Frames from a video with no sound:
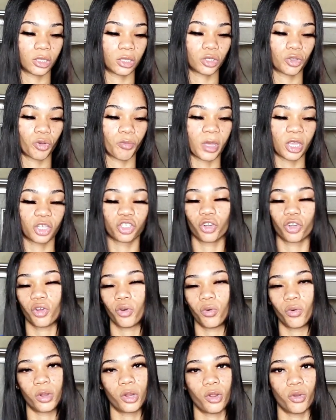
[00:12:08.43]
So make sure
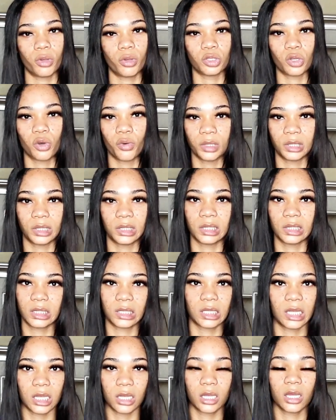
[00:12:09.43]
your audio is always in
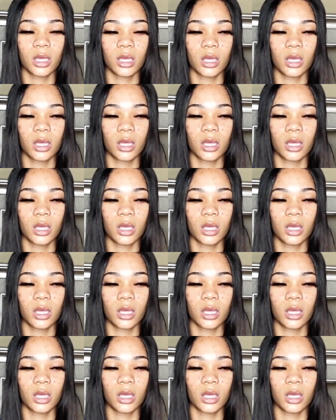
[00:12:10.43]
sync.